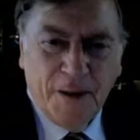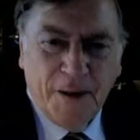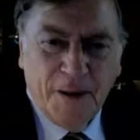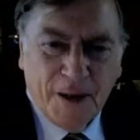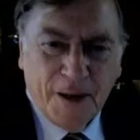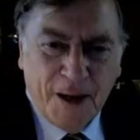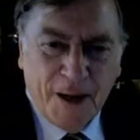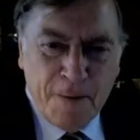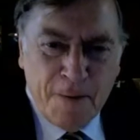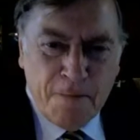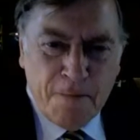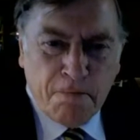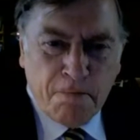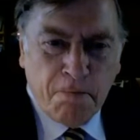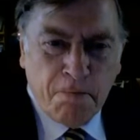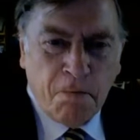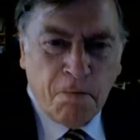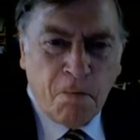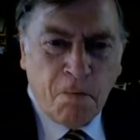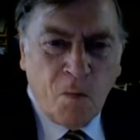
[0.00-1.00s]
Again.
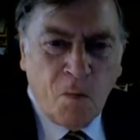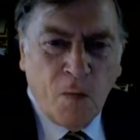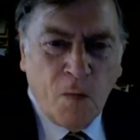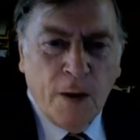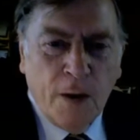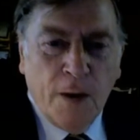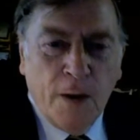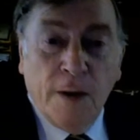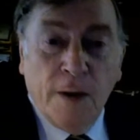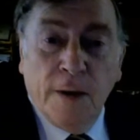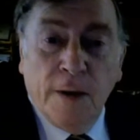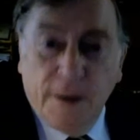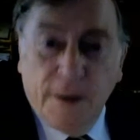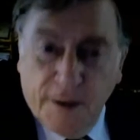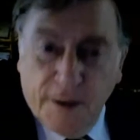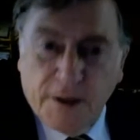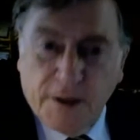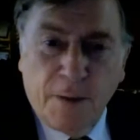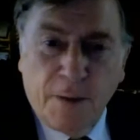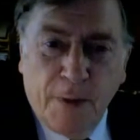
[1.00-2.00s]

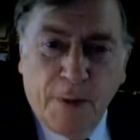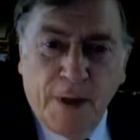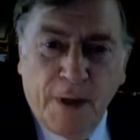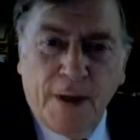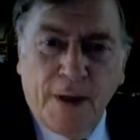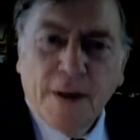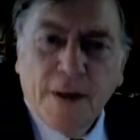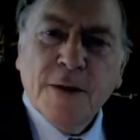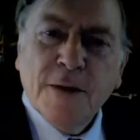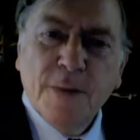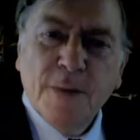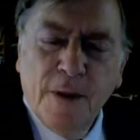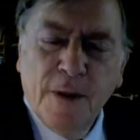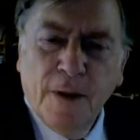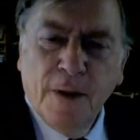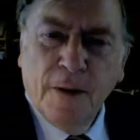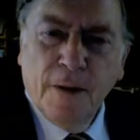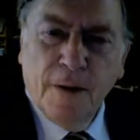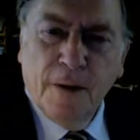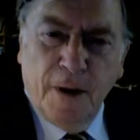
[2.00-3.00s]
Somebody asked me the
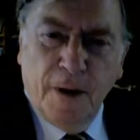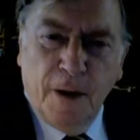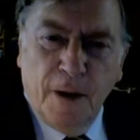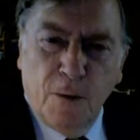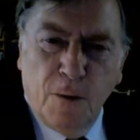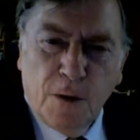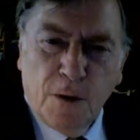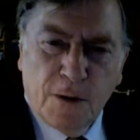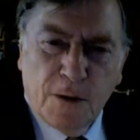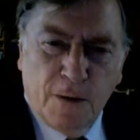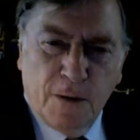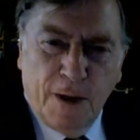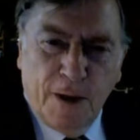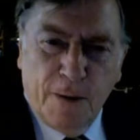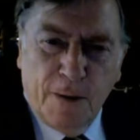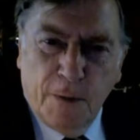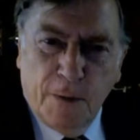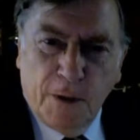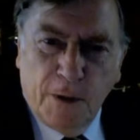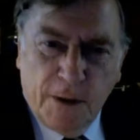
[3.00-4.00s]
other day, what's all that
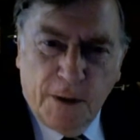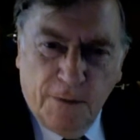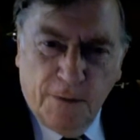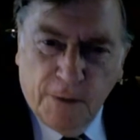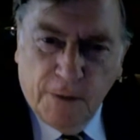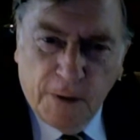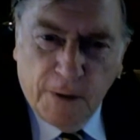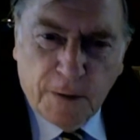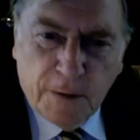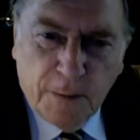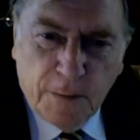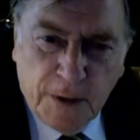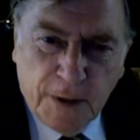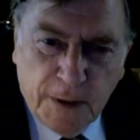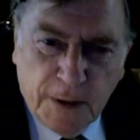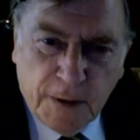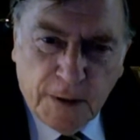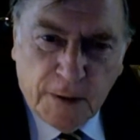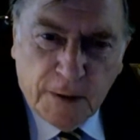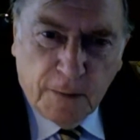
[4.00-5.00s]
multiphonics
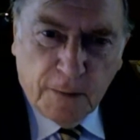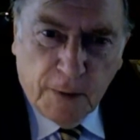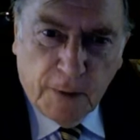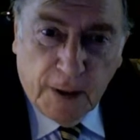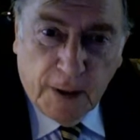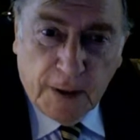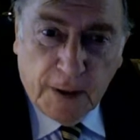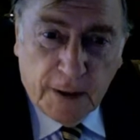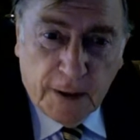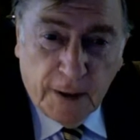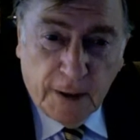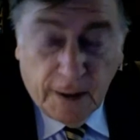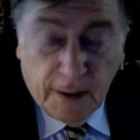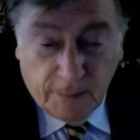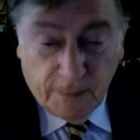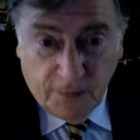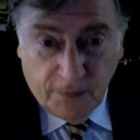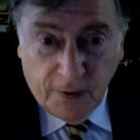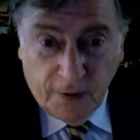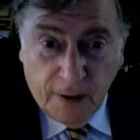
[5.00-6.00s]
business? Well, I said,
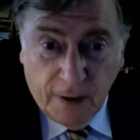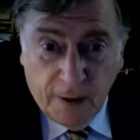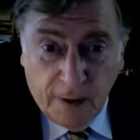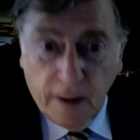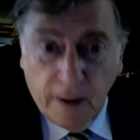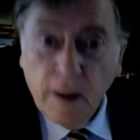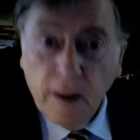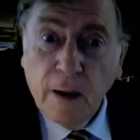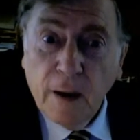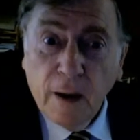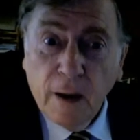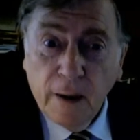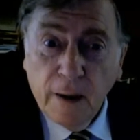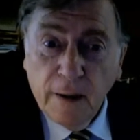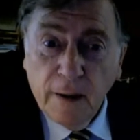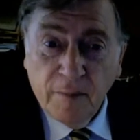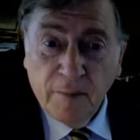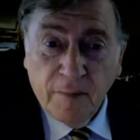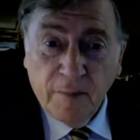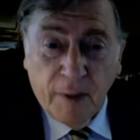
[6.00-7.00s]
frankly, I
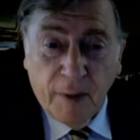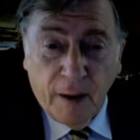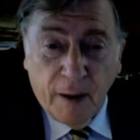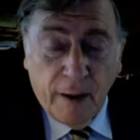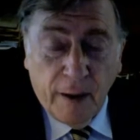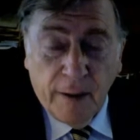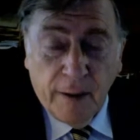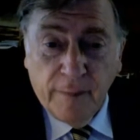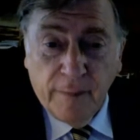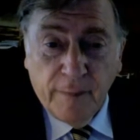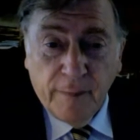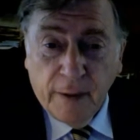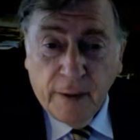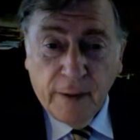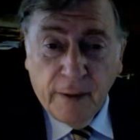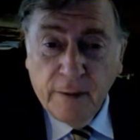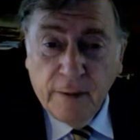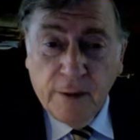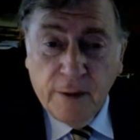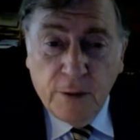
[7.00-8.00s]

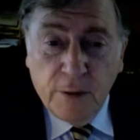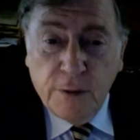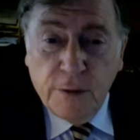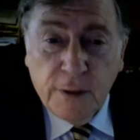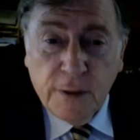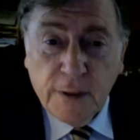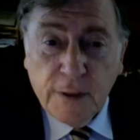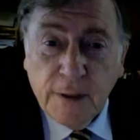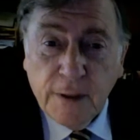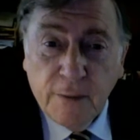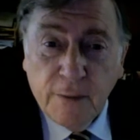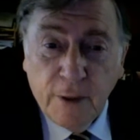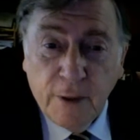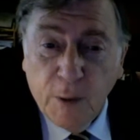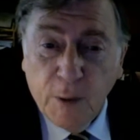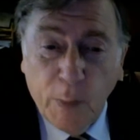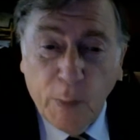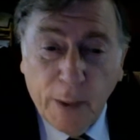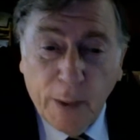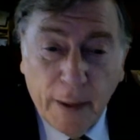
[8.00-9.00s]
don't use it in real
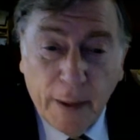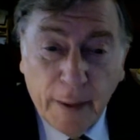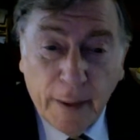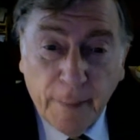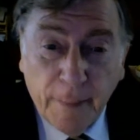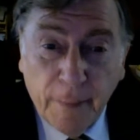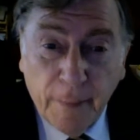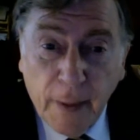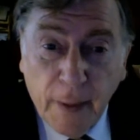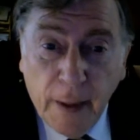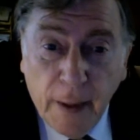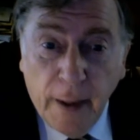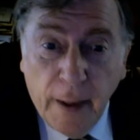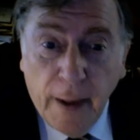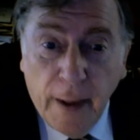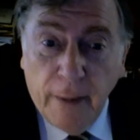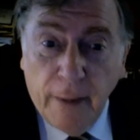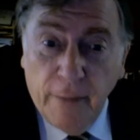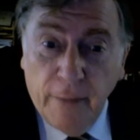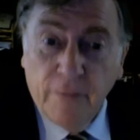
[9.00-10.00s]
playing.
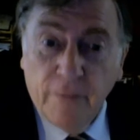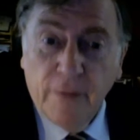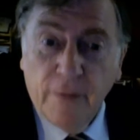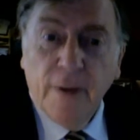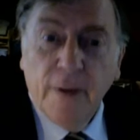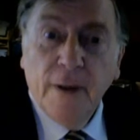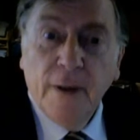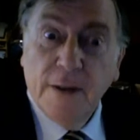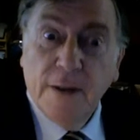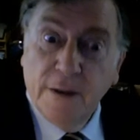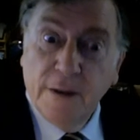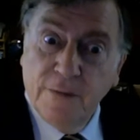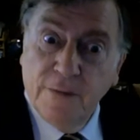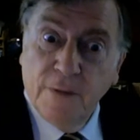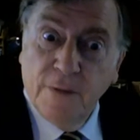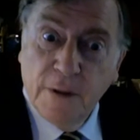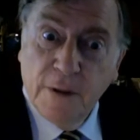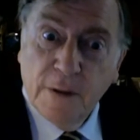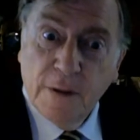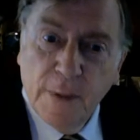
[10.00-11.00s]
However, it is
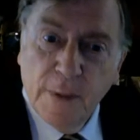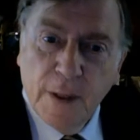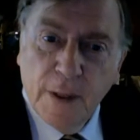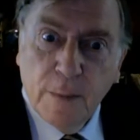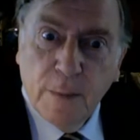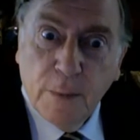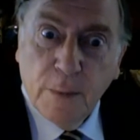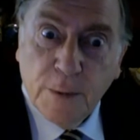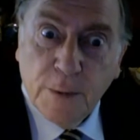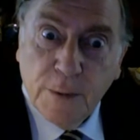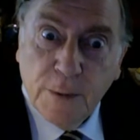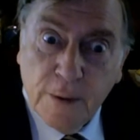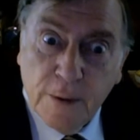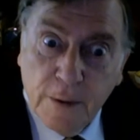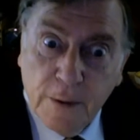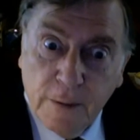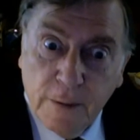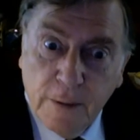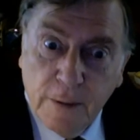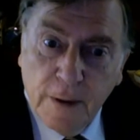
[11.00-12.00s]
fun to be able to
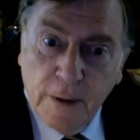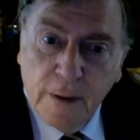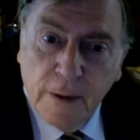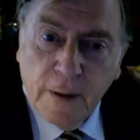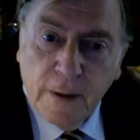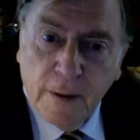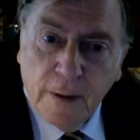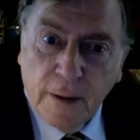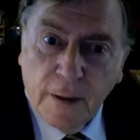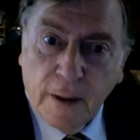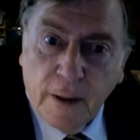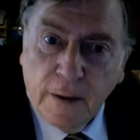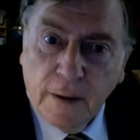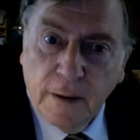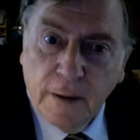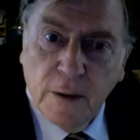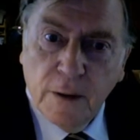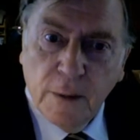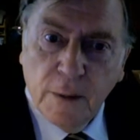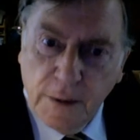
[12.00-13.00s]
do, and I can
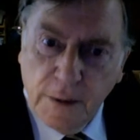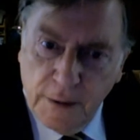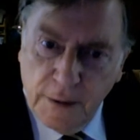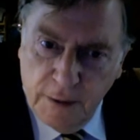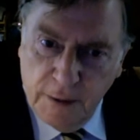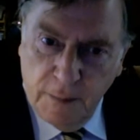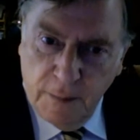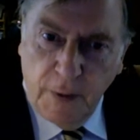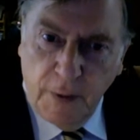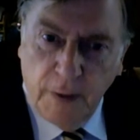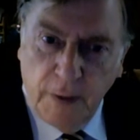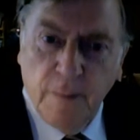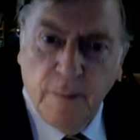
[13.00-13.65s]
do it just a bit.